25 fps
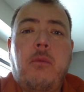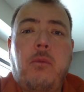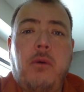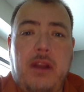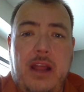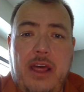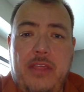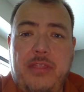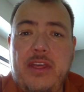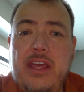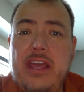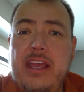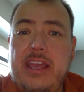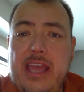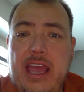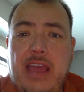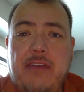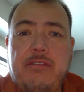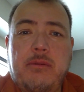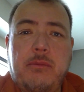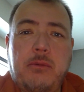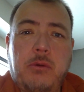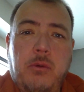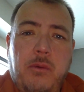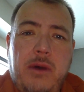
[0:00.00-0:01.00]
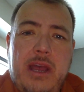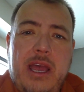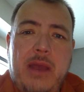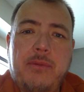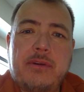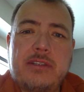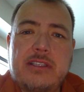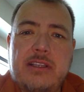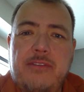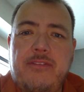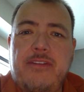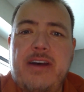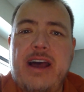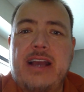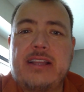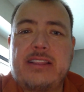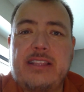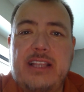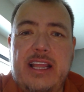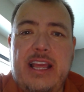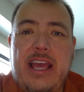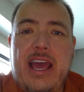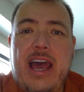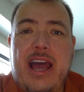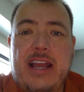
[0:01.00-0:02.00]
What I think gave him away was the fact
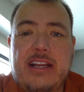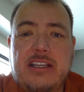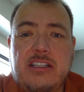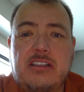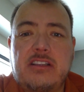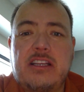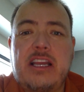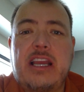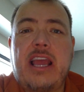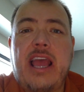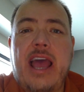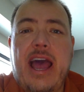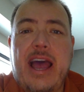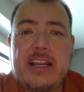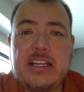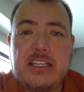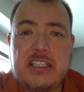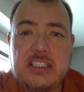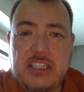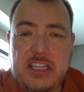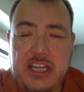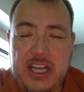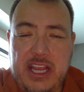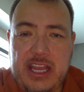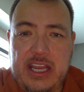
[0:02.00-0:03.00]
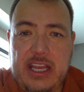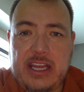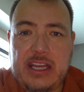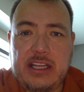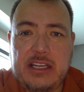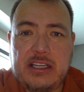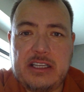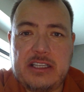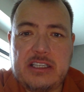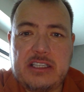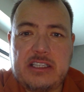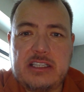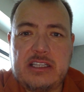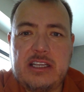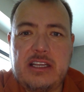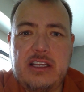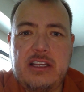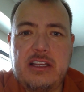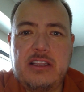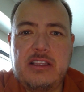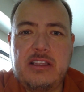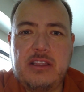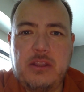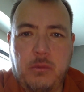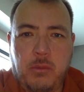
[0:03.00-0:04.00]
that he actually had changed
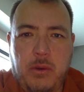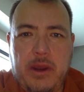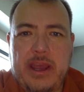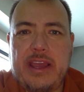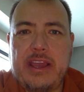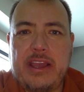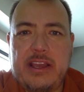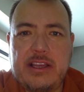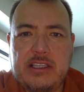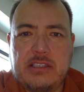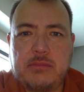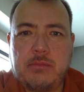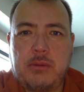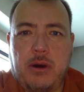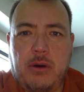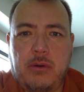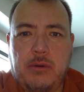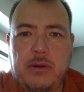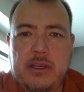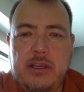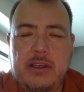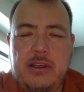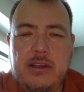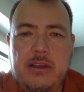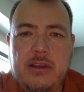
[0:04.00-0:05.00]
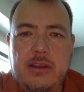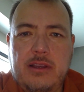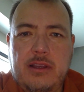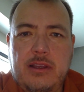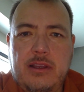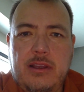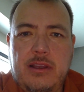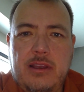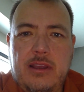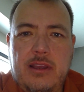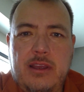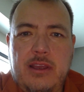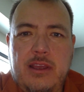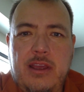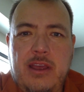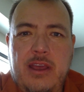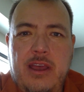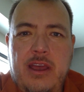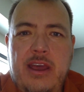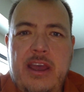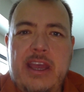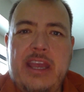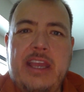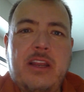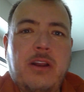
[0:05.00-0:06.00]
the way he spoke.
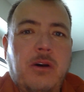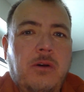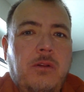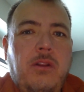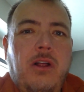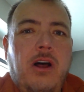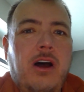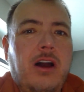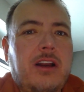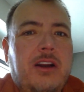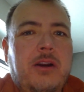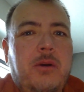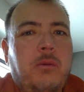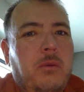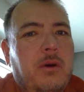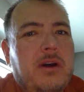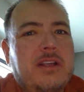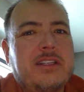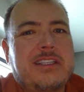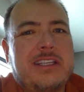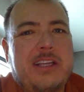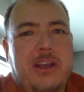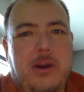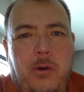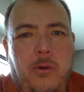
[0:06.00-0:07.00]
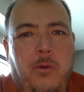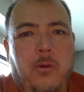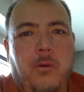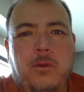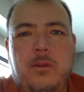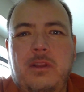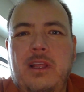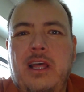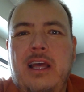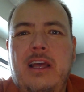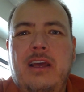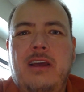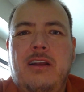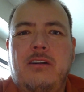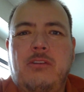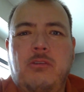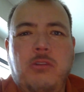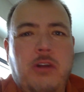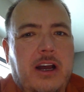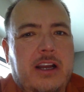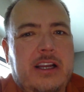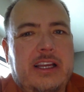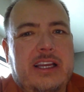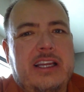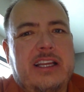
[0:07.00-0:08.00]
He no longer was the old,
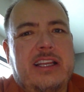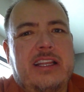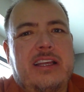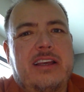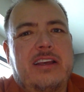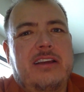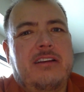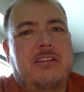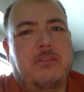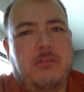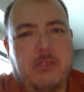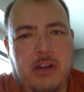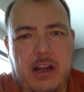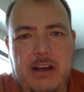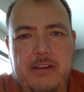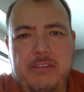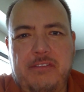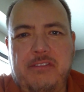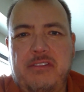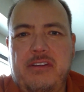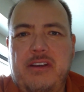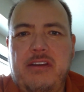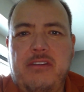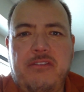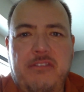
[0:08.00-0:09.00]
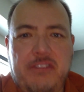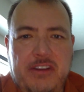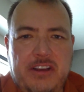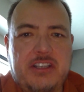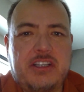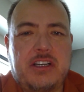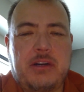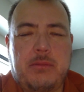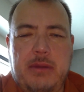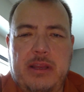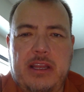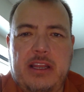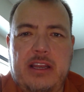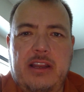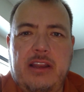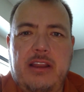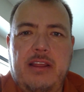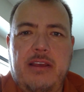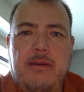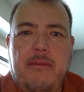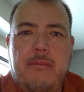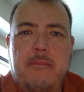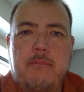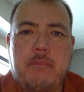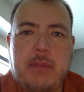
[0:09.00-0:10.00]
rugged, rough fisherman,
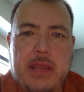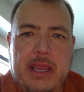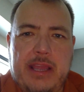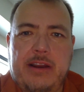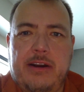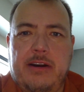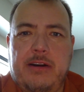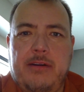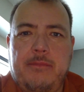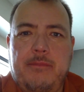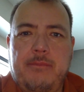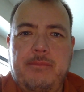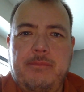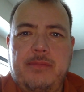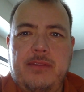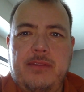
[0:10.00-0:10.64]
Peter.